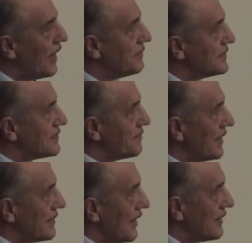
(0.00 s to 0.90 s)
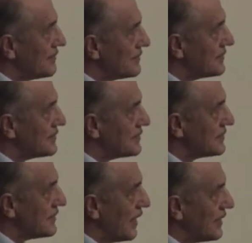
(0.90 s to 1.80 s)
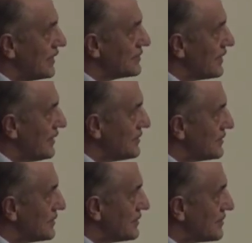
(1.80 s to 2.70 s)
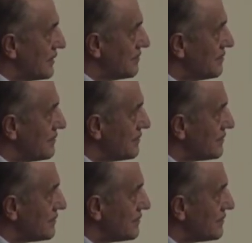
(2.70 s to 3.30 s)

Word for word: comments about our, our education system.